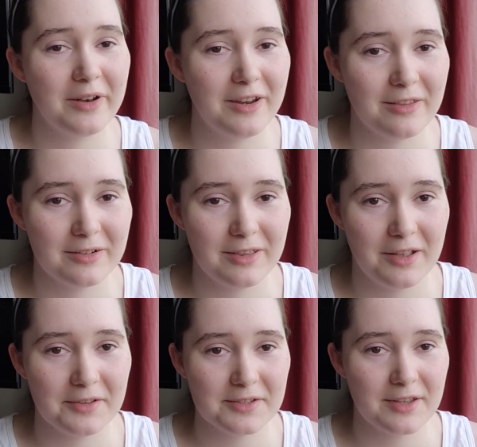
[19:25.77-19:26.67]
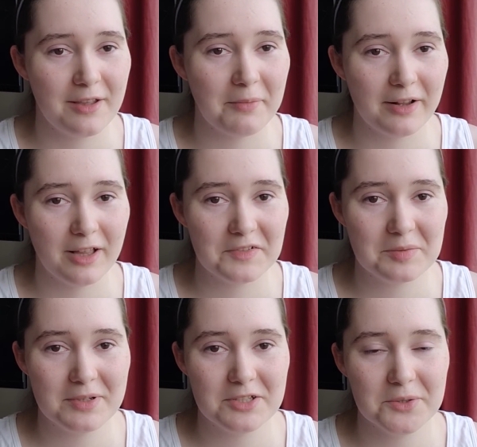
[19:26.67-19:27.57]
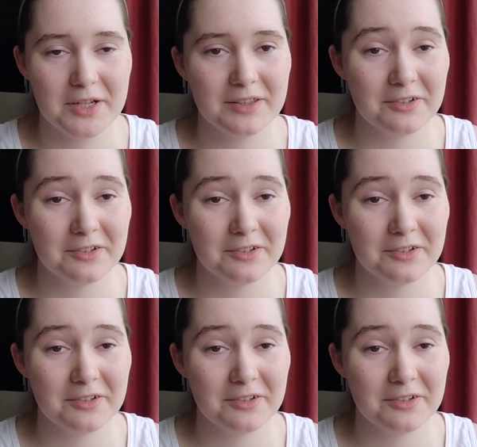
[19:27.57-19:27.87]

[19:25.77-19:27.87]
many other things in my life to be doing.